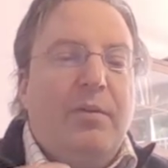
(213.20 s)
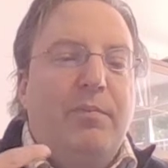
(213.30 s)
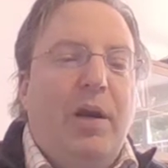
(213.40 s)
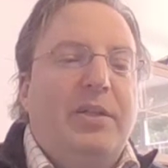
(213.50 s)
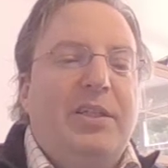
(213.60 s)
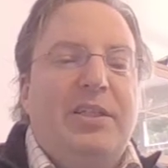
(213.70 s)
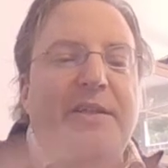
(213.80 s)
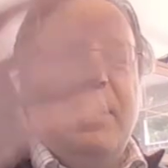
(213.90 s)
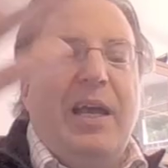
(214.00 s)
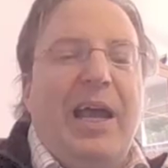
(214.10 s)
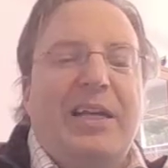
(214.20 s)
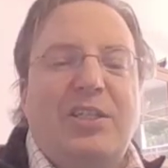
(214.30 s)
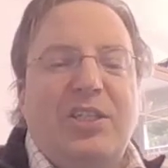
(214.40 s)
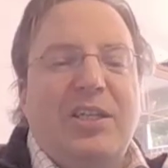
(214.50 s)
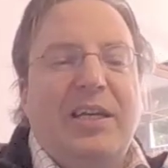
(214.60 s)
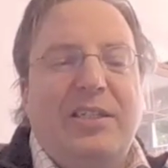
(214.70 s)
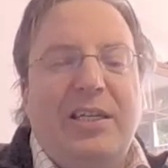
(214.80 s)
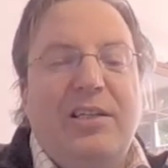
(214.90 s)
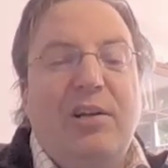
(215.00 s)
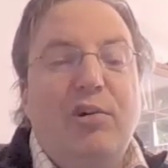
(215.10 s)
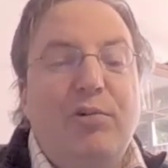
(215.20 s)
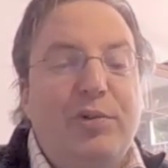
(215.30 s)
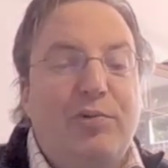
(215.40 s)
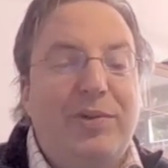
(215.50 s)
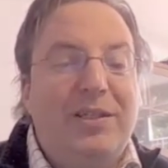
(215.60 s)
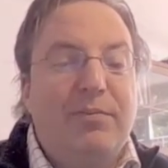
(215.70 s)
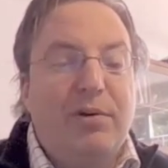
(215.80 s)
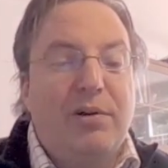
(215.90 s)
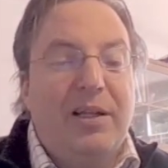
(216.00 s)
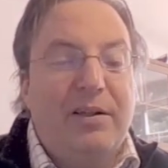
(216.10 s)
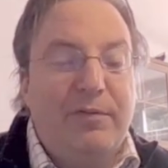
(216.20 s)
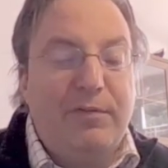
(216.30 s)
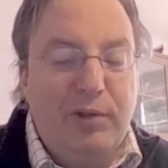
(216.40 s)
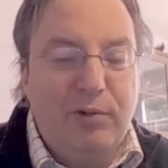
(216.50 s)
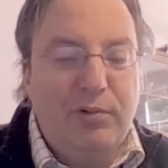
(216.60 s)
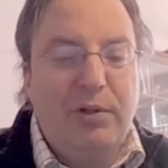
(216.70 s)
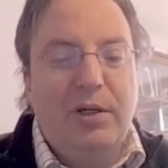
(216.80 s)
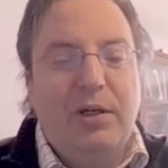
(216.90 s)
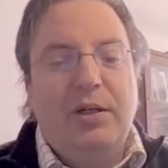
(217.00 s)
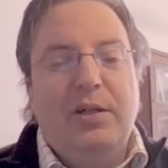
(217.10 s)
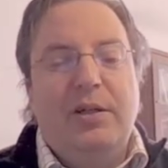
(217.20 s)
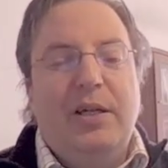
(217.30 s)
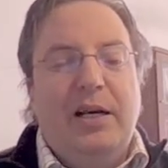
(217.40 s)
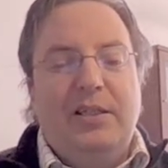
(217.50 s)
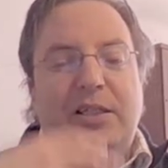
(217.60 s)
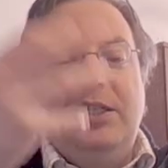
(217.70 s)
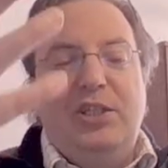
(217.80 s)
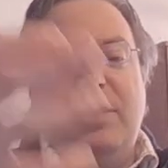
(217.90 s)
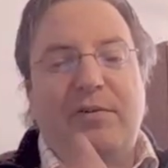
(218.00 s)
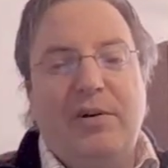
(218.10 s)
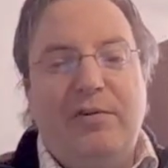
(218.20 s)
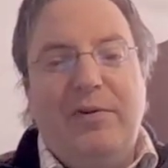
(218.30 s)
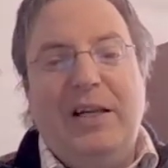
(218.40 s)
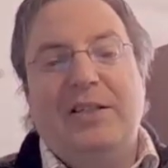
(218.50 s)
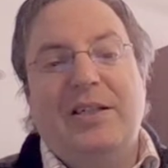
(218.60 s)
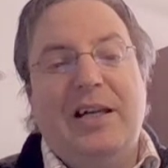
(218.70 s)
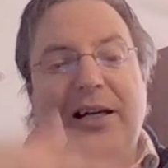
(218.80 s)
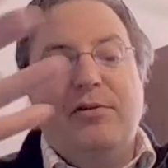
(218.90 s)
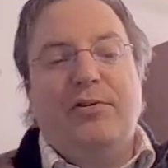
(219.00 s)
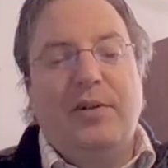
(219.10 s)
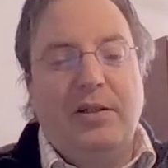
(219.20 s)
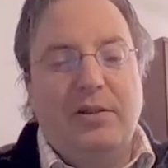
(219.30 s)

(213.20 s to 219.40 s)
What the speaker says: But it acts as a glue between the model and a view that each have their events and handle things.